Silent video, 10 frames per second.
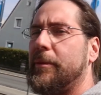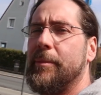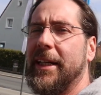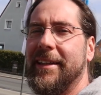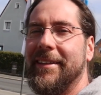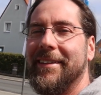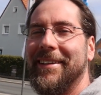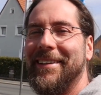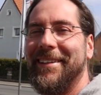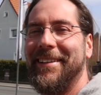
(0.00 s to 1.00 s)
we made it.
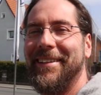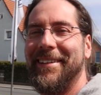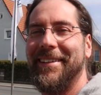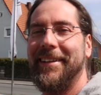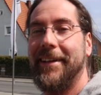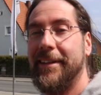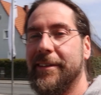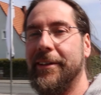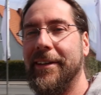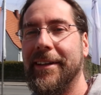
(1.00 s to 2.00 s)

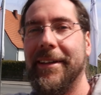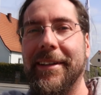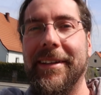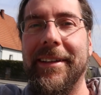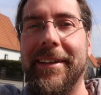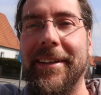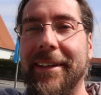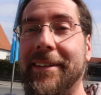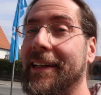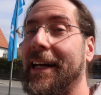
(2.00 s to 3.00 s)
It's good.
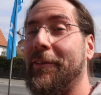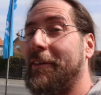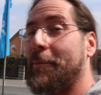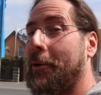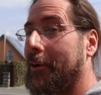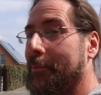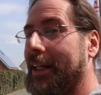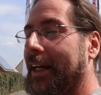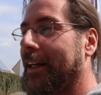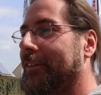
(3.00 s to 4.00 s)
The live stream heard
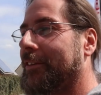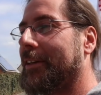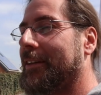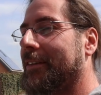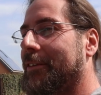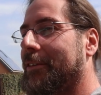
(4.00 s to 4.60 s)
me getting stressed,